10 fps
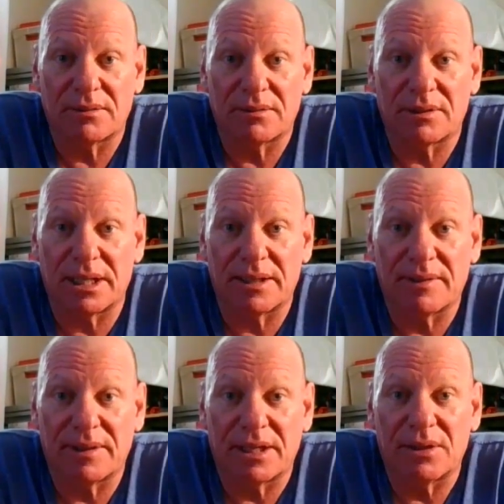right?
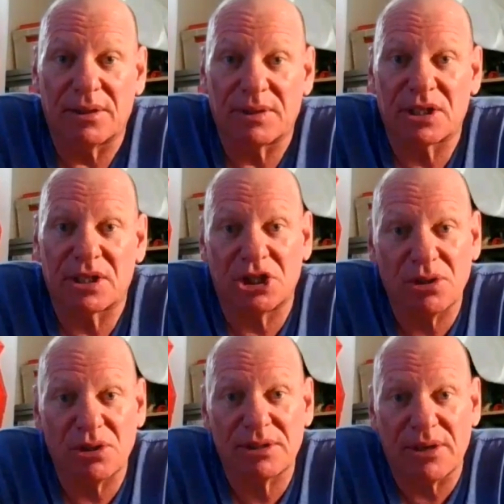Because
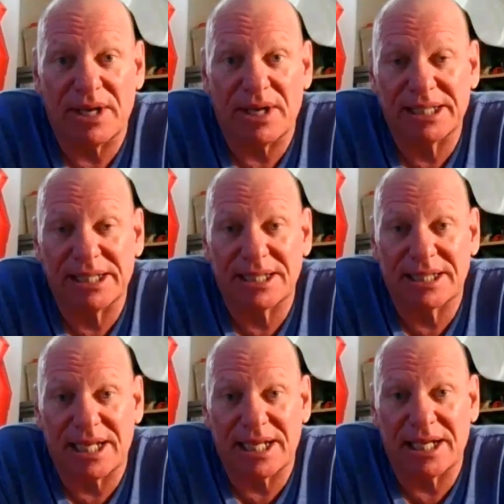you don't
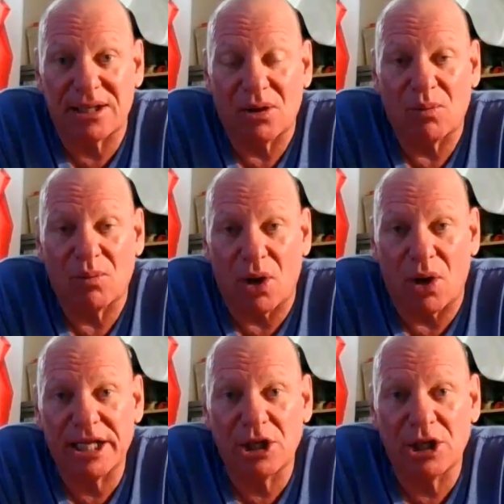understand why
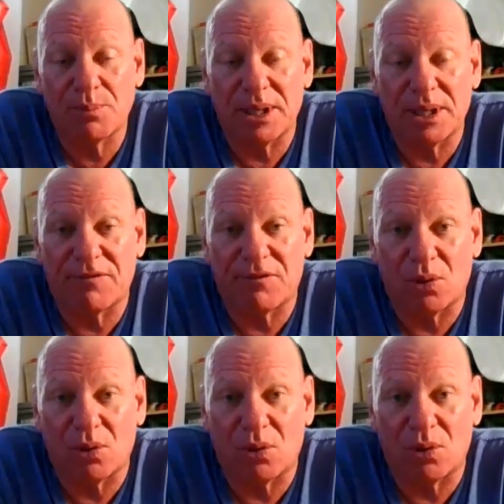you've been
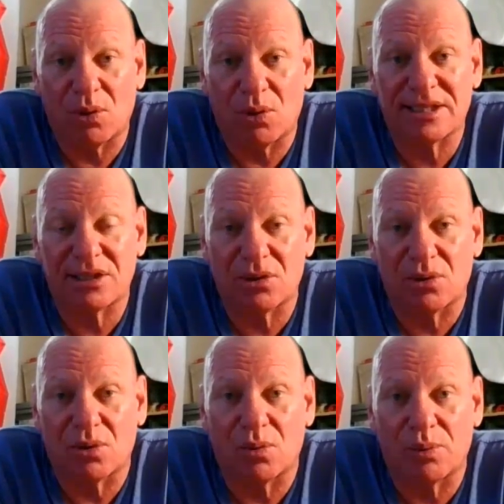forced
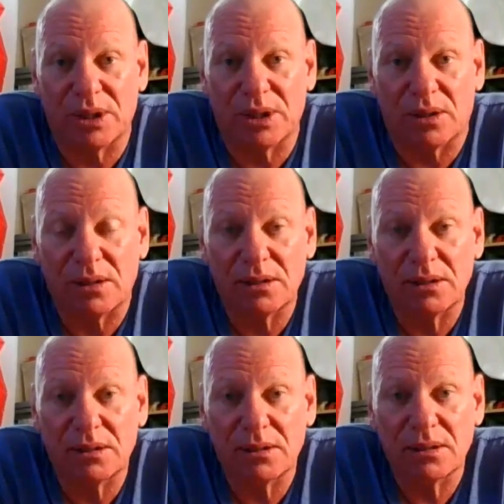against your
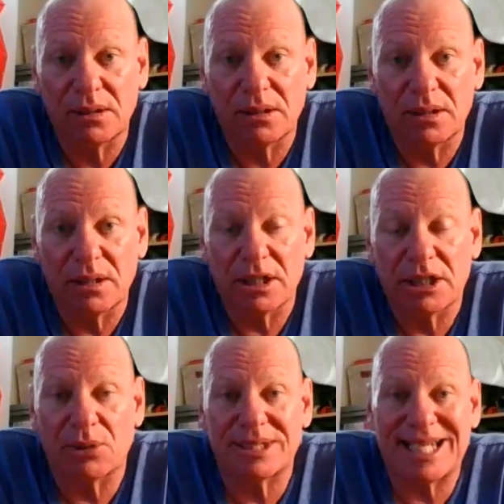will
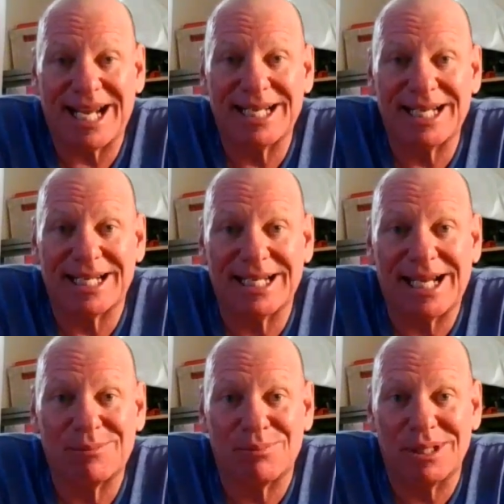to attend
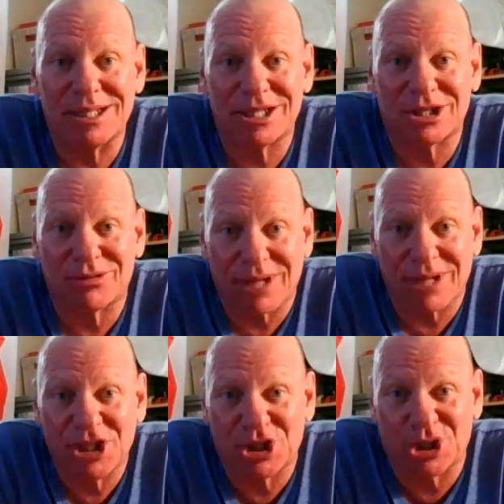an
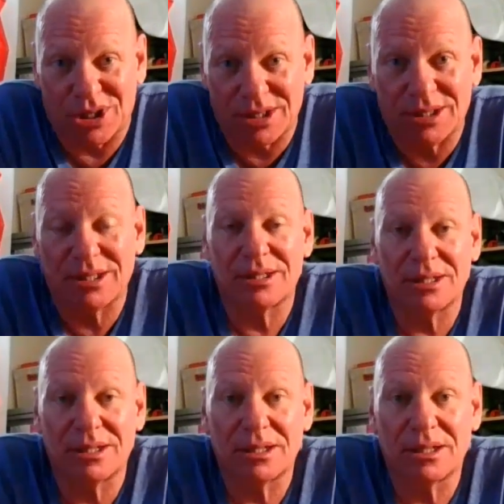administration
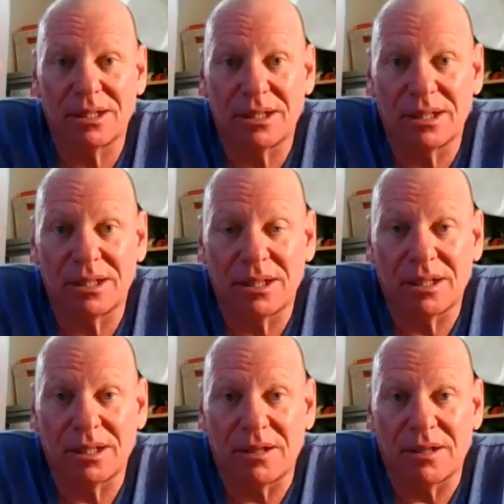
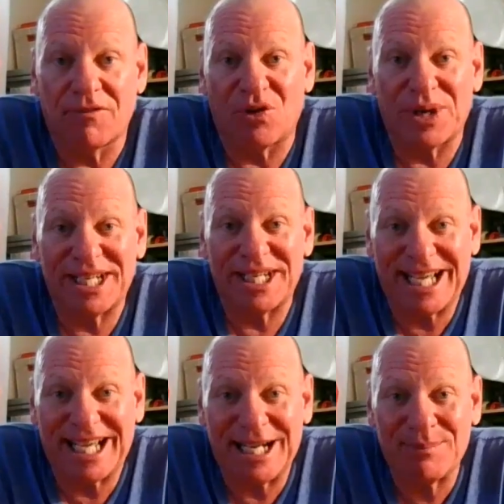for a
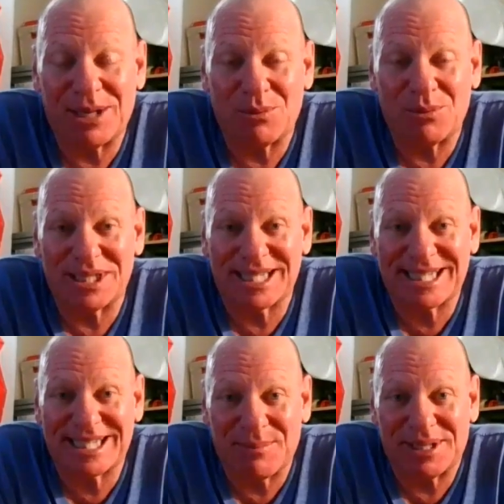name that was
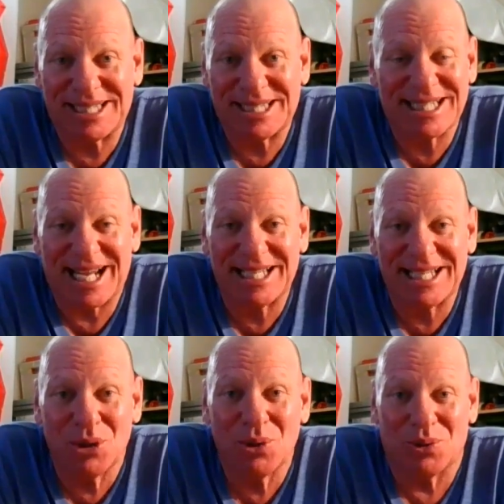summoned that ain't
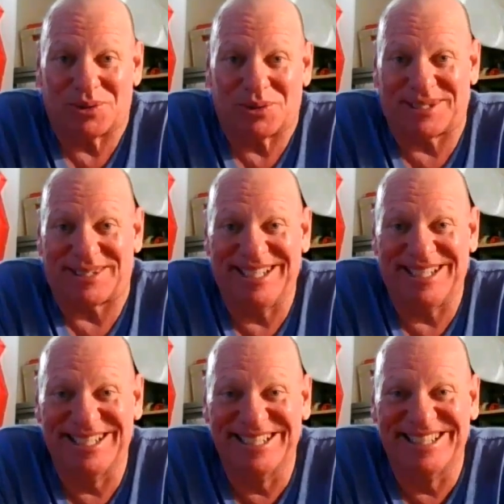yours.
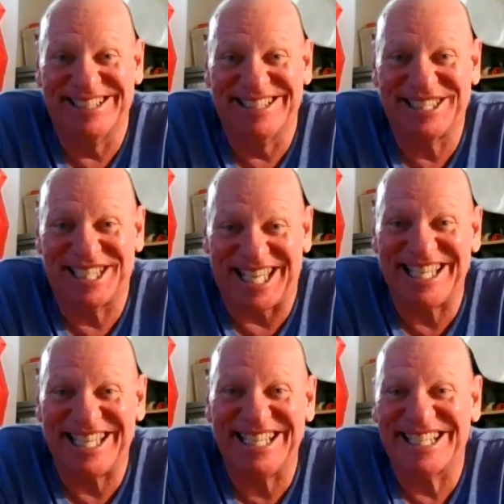You getting
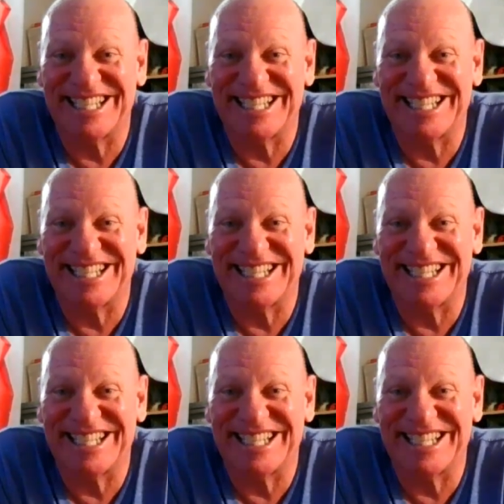it?